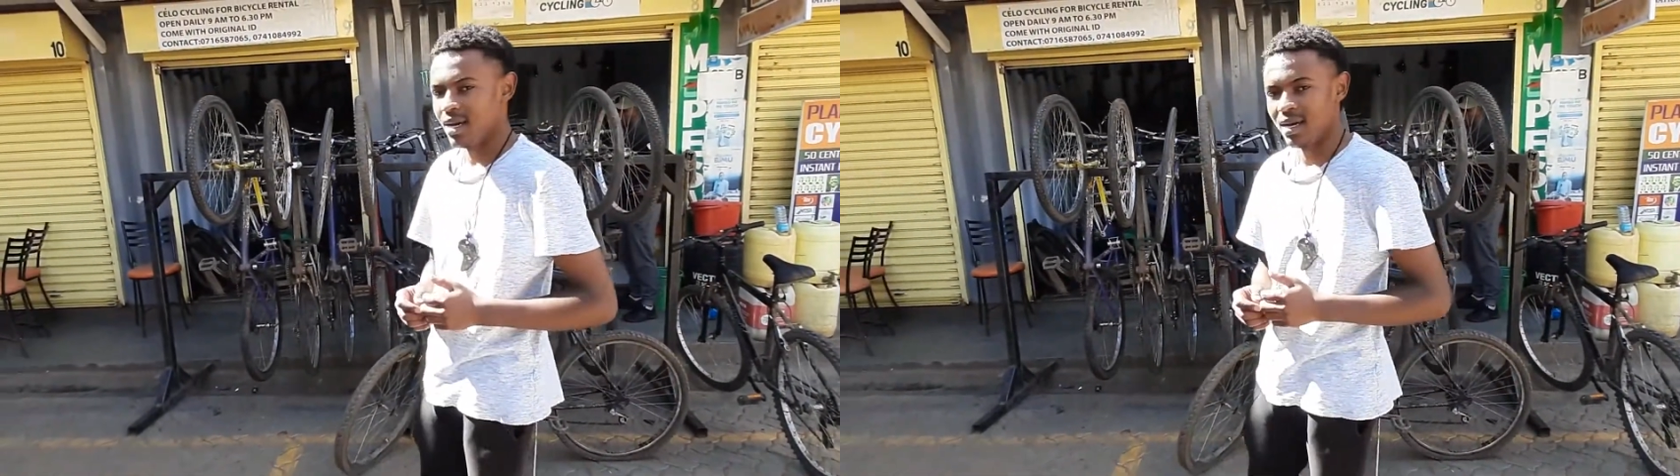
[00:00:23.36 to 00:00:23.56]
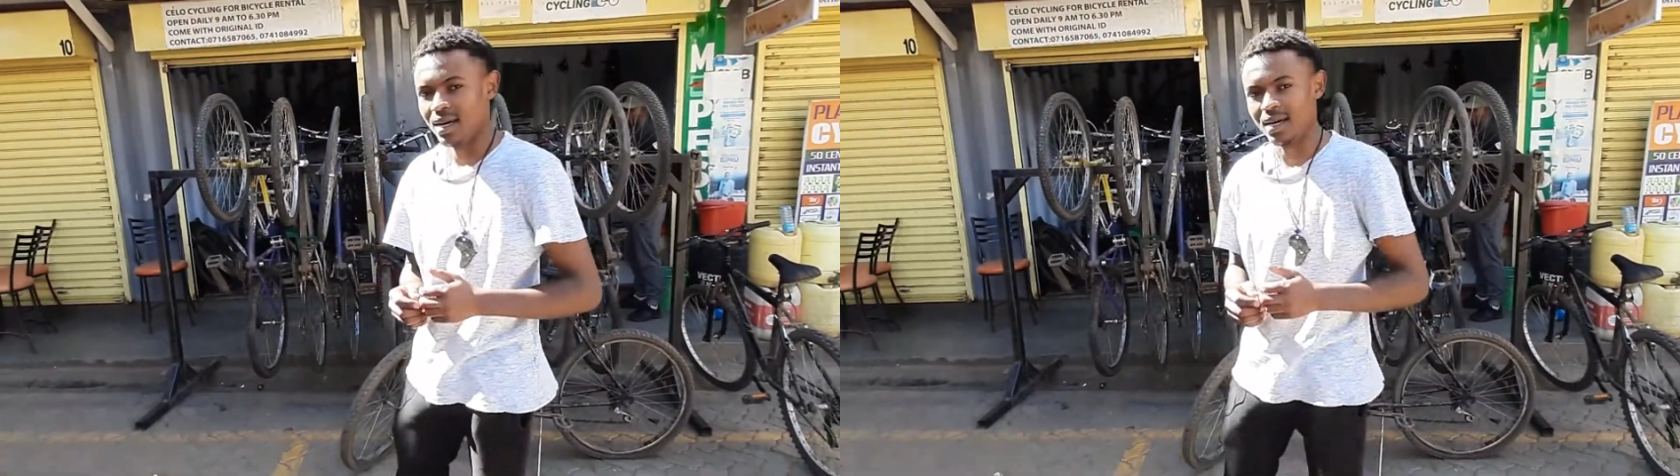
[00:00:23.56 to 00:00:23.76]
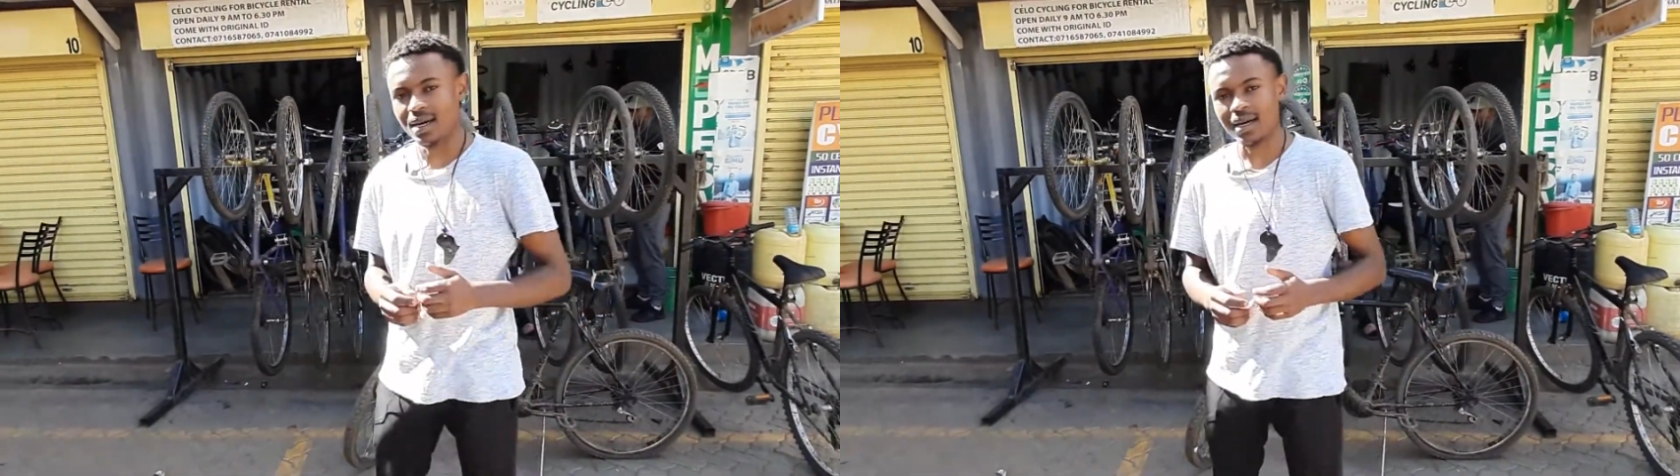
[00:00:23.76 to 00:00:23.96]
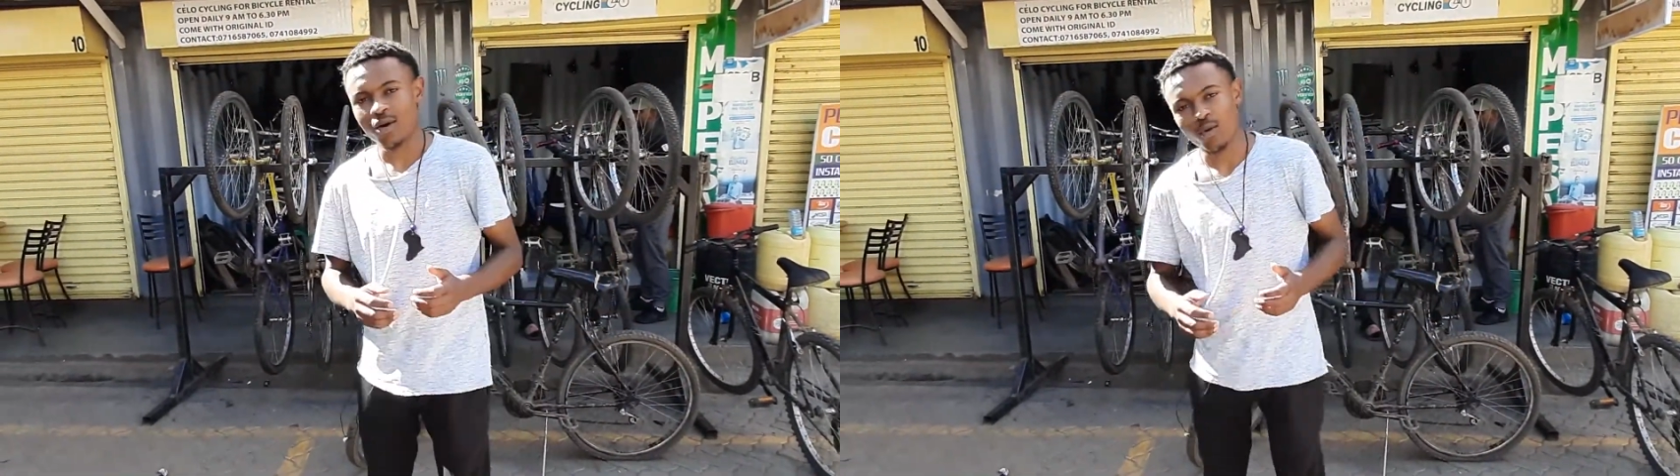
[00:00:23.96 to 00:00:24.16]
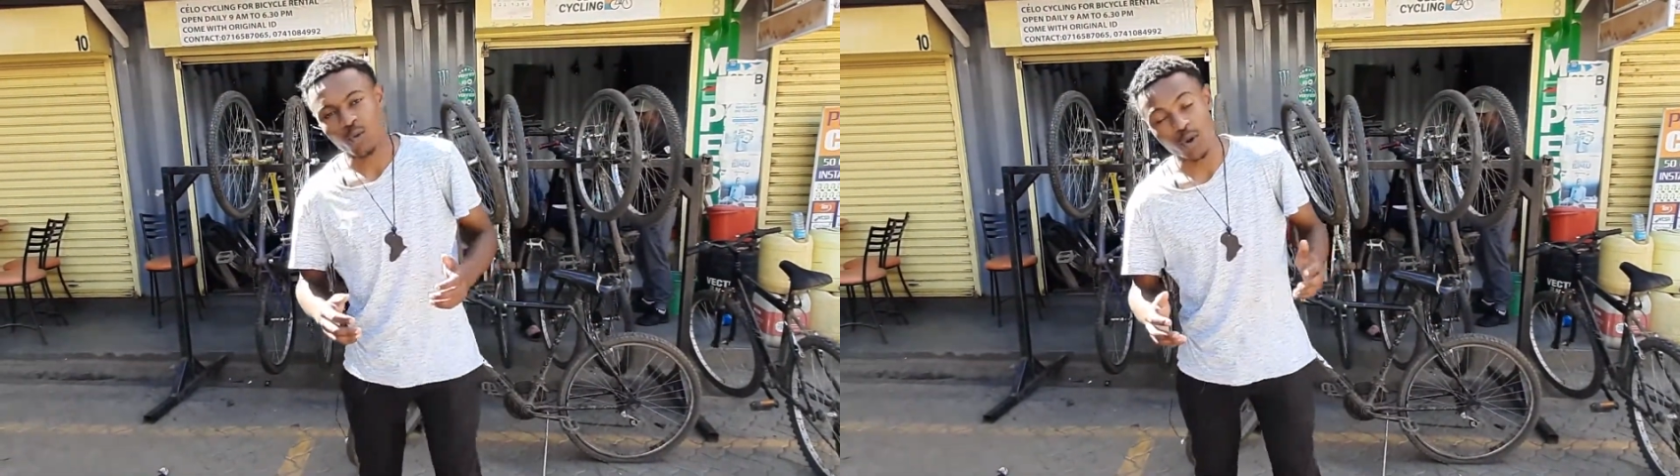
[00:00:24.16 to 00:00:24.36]
uh,
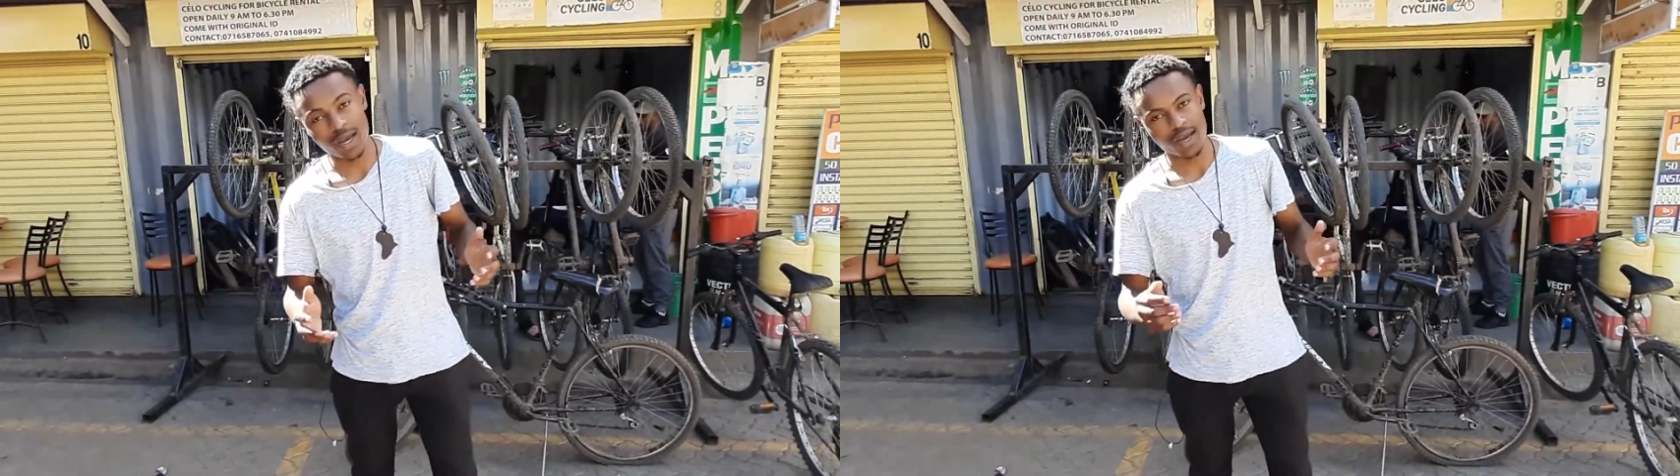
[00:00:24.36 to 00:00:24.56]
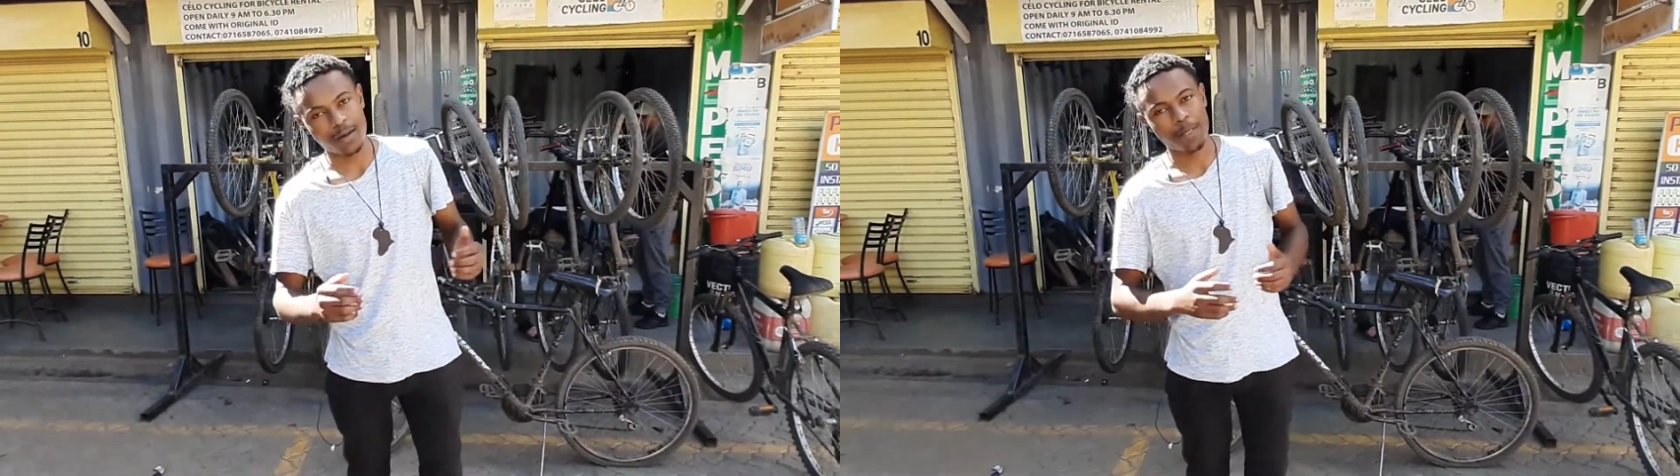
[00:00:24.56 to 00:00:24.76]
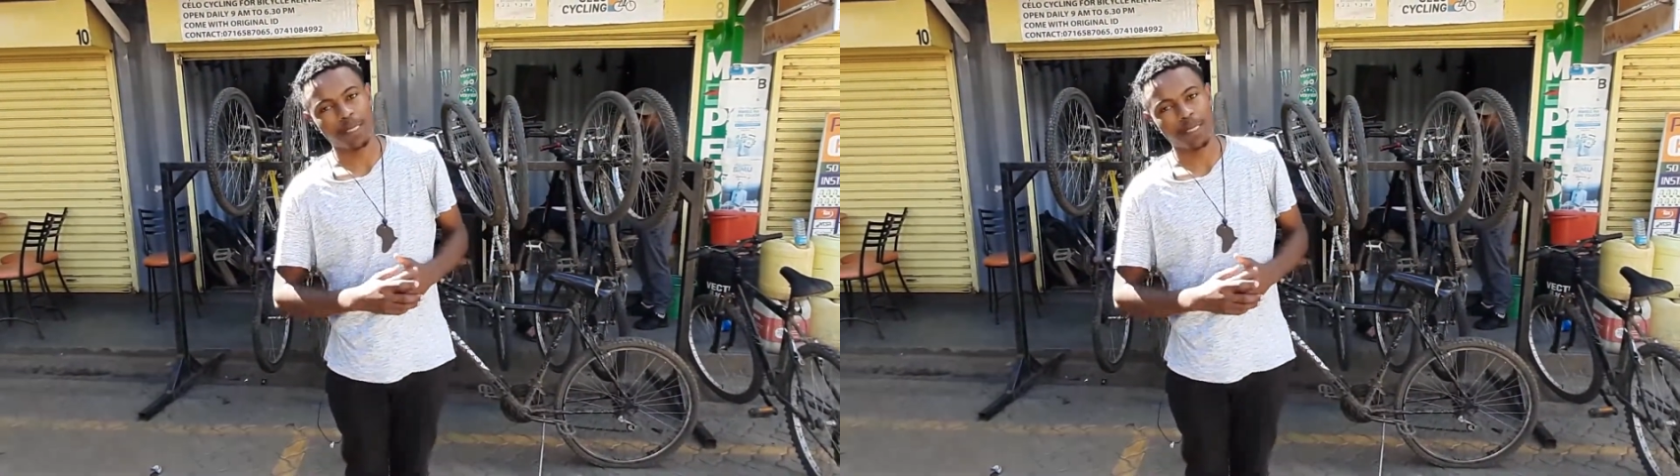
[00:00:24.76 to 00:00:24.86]
where